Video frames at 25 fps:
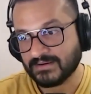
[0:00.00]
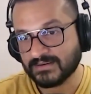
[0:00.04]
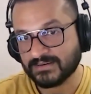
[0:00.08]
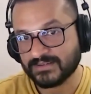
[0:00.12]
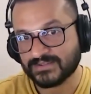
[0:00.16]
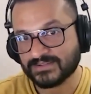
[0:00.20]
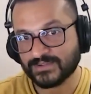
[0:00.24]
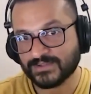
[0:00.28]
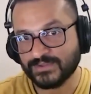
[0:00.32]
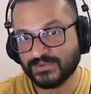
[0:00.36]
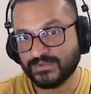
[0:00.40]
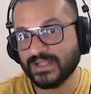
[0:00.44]

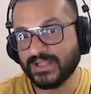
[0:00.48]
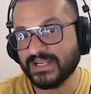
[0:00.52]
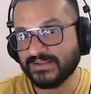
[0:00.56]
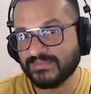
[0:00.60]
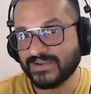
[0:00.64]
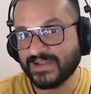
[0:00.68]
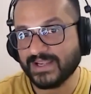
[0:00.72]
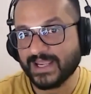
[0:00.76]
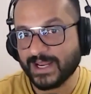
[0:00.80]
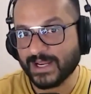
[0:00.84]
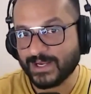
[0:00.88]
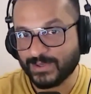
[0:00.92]
So you
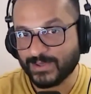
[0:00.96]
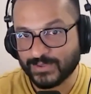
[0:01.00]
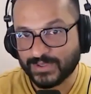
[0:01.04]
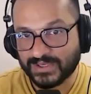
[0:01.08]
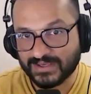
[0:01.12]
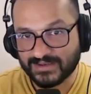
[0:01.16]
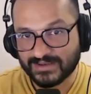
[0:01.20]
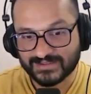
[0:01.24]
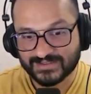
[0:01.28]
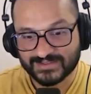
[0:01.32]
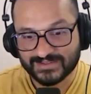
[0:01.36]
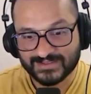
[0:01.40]
anyway get to
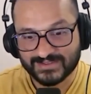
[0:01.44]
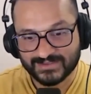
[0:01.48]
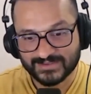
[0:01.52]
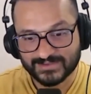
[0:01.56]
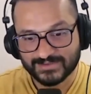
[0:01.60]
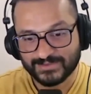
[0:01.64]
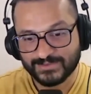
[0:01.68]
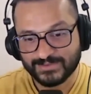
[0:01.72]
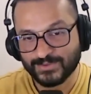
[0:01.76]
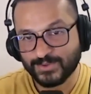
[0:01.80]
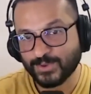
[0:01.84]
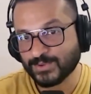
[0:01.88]
hear
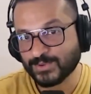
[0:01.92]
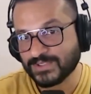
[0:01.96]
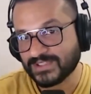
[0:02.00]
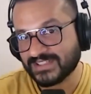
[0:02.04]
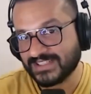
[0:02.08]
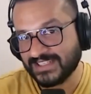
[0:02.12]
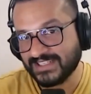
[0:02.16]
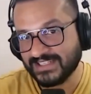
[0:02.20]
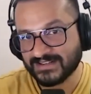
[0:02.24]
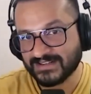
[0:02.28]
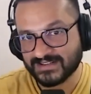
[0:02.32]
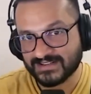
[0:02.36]
the
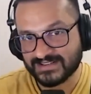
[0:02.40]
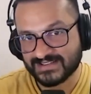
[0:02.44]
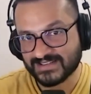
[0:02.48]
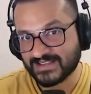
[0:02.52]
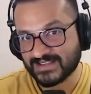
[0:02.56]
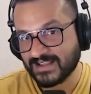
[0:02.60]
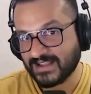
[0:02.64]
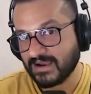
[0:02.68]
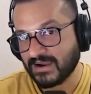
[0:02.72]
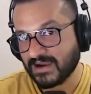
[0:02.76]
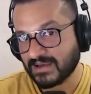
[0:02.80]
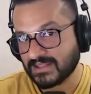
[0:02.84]
secrets.
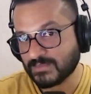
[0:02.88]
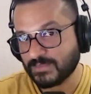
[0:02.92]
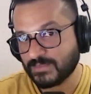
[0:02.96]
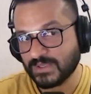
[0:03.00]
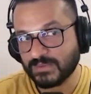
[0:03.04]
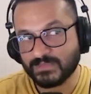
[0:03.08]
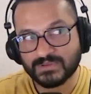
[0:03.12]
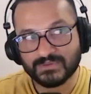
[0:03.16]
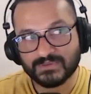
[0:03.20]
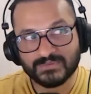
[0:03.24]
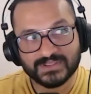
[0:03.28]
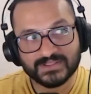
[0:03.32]
Other
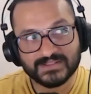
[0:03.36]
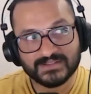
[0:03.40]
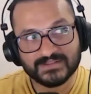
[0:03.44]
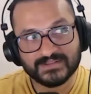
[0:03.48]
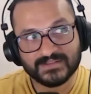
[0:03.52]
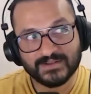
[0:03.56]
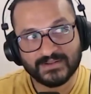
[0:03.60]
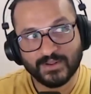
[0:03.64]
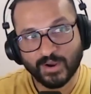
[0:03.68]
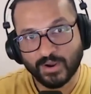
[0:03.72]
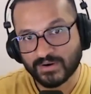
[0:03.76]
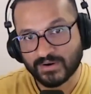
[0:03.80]
people will
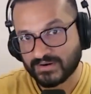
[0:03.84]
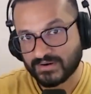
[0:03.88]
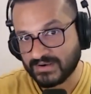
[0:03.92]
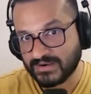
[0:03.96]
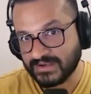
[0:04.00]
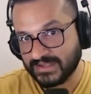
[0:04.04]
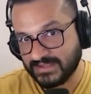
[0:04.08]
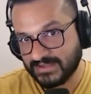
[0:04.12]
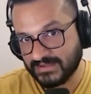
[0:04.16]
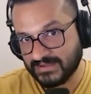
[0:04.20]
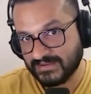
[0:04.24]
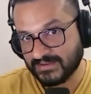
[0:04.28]
not
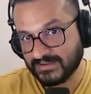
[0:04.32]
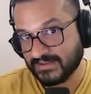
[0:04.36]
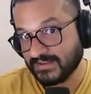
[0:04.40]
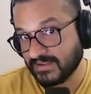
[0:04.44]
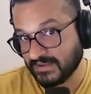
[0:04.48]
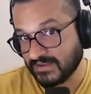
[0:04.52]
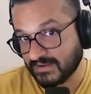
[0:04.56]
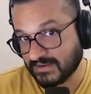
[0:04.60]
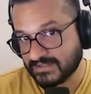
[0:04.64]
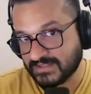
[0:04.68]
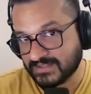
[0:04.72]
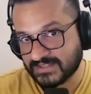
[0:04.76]
really
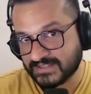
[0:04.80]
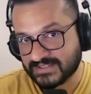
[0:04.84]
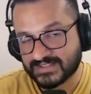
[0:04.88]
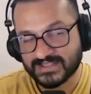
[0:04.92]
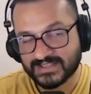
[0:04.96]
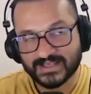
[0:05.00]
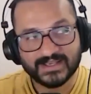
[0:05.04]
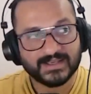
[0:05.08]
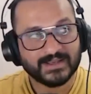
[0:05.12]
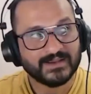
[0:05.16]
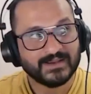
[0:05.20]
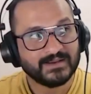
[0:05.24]
hear this.
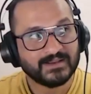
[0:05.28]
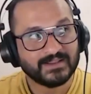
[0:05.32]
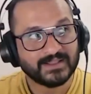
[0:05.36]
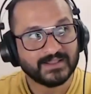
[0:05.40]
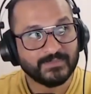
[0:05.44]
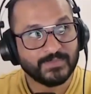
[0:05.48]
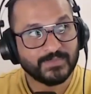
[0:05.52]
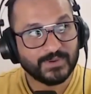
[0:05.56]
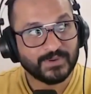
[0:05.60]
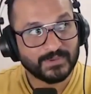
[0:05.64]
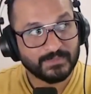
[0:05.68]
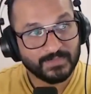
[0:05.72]

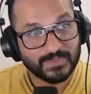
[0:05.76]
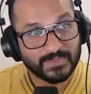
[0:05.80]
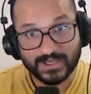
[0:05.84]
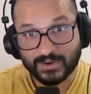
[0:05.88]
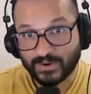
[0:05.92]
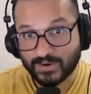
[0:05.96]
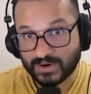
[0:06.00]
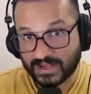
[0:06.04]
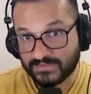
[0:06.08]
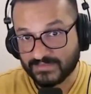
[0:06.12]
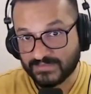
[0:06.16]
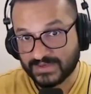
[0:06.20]
They may
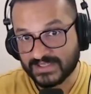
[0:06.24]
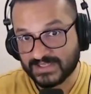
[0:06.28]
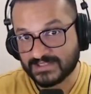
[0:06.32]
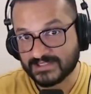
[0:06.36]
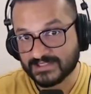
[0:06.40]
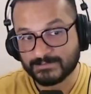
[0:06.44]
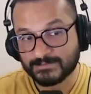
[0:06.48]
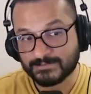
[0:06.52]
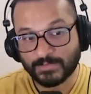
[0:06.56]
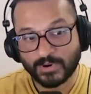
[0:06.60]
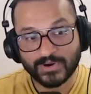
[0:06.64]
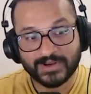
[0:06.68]
not have reached
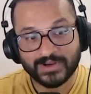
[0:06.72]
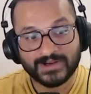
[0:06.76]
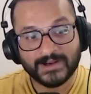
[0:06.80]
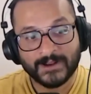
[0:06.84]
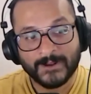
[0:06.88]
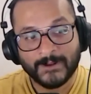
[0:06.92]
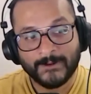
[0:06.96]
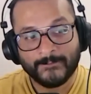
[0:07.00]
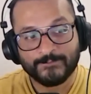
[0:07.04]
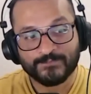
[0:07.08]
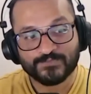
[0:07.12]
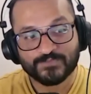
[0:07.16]
this point.
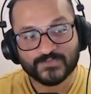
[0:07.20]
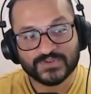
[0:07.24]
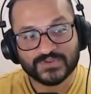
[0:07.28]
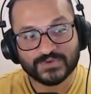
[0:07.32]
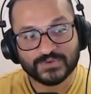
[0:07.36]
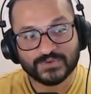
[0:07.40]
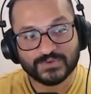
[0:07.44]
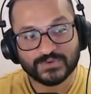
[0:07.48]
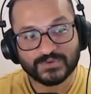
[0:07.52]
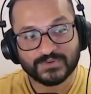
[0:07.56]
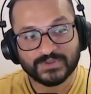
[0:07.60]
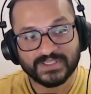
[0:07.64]

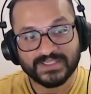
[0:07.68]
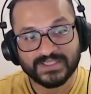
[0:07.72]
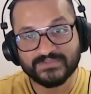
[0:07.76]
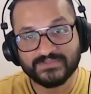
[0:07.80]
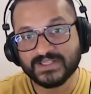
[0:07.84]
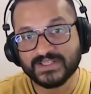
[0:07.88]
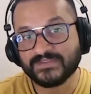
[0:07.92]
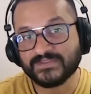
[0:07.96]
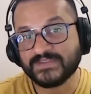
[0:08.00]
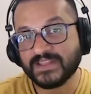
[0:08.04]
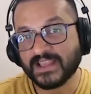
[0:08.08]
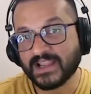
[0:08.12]
So
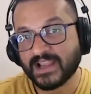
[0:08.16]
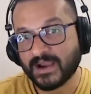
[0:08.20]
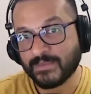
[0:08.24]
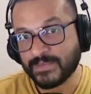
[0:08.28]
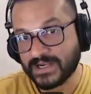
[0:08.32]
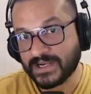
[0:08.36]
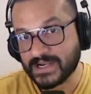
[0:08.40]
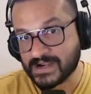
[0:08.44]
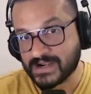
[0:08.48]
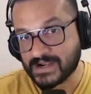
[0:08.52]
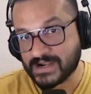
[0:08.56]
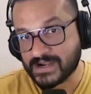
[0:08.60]
even if they come
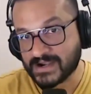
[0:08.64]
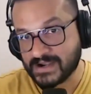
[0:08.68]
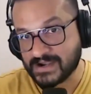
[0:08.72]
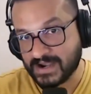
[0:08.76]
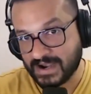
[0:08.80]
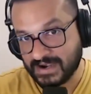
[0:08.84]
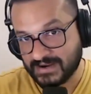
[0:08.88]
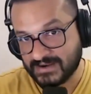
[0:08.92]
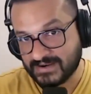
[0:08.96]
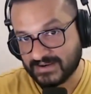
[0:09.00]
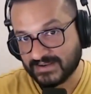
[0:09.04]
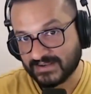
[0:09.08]
and
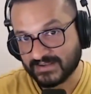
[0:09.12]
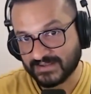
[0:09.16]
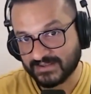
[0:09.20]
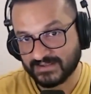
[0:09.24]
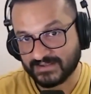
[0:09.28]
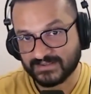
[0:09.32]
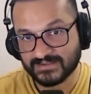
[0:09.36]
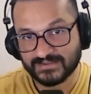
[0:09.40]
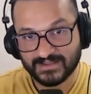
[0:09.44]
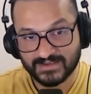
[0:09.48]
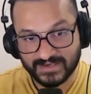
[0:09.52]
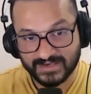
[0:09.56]
attend,
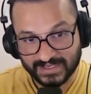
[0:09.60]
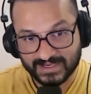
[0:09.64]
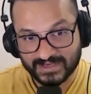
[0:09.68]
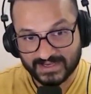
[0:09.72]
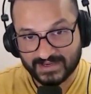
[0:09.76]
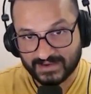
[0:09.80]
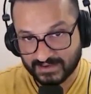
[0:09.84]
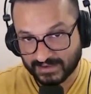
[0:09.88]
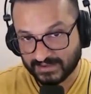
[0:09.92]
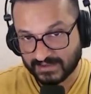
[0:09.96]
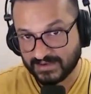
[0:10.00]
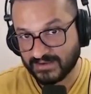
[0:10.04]
the link
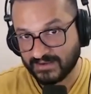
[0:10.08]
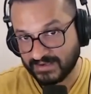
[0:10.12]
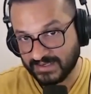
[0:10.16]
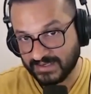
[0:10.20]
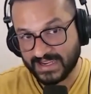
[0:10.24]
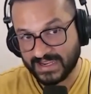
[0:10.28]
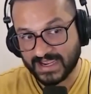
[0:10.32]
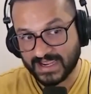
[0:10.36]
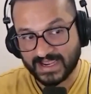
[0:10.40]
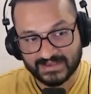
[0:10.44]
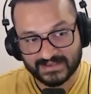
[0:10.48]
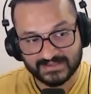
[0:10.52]
clearly
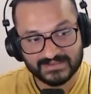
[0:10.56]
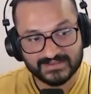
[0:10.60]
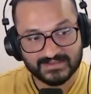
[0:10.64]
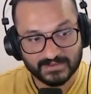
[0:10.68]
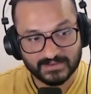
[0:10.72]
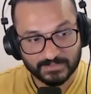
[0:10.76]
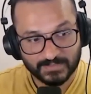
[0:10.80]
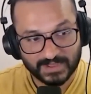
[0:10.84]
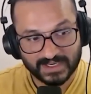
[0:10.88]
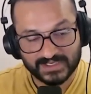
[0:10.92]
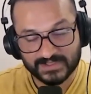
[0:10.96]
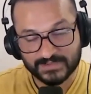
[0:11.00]
has the
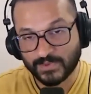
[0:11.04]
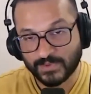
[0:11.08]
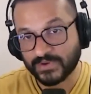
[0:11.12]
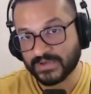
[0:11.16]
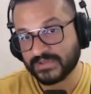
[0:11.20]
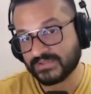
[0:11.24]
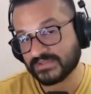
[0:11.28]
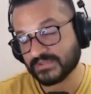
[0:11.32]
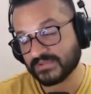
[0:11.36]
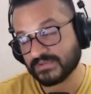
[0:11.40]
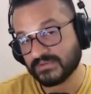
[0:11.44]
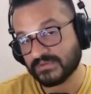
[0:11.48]
price
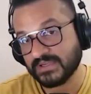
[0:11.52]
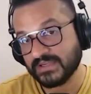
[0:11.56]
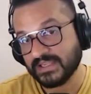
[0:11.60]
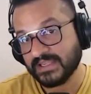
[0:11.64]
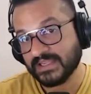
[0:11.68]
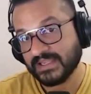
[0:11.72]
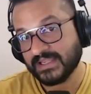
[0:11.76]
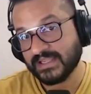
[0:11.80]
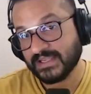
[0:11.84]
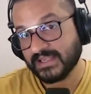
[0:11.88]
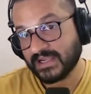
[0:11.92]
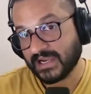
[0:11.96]
point. So
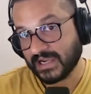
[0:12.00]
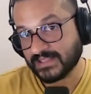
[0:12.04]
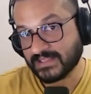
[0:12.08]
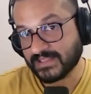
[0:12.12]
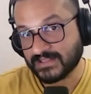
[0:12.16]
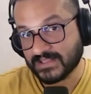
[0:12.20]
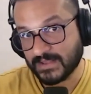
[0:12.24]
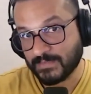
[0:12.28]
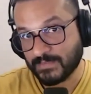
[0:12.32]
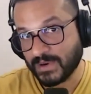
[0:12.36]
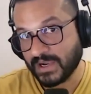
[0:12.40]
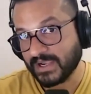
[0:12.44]
either
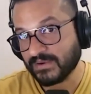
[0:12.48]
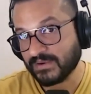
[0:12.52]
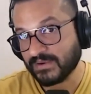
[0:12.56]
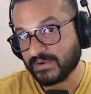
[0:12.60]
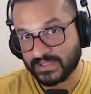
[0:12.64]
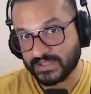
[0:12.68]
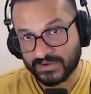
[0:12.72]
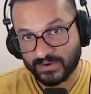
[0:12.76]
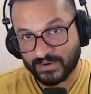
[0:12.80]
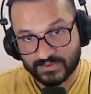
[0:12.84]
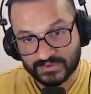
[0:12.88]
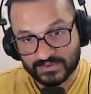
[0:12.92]
they buy or
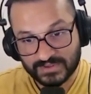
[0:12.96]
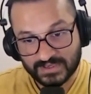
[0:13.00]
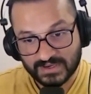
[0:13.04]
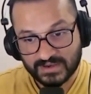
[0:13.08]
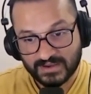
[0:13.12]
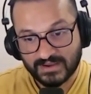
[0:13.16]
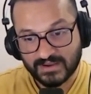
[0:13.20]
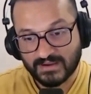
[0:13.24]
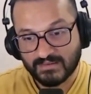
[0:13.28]
they don't.